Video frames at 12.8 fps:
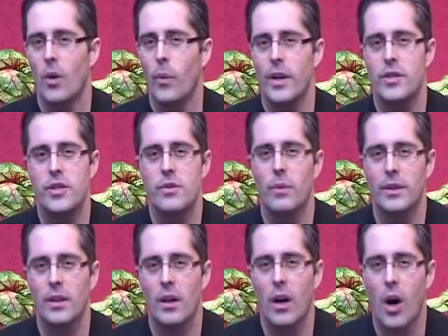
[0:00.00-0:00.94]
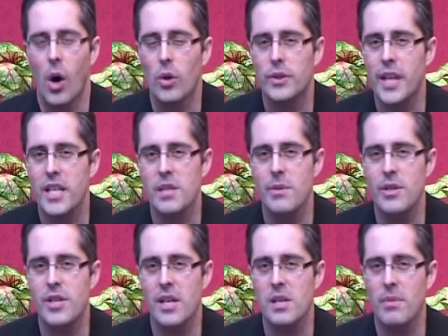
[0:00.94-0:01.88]
When the Old
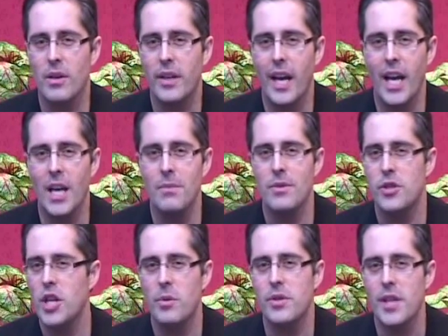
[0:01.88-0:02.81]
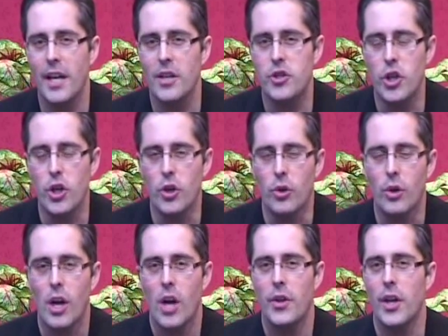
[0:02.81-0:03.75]
Testament Jezebel came, she was not a Jew.